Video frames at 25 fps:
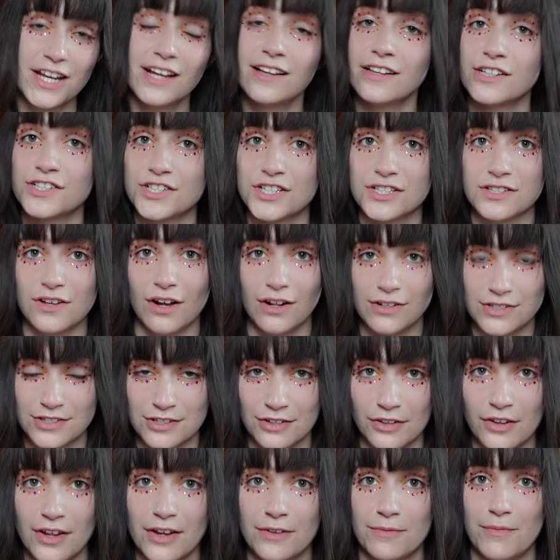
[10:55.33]
English is
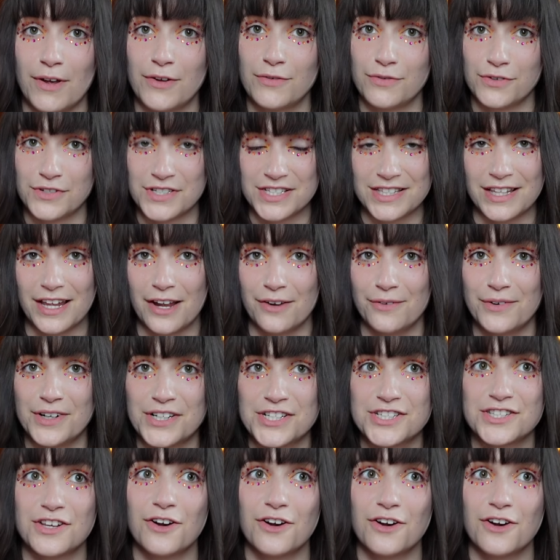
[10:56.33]
also not my first language,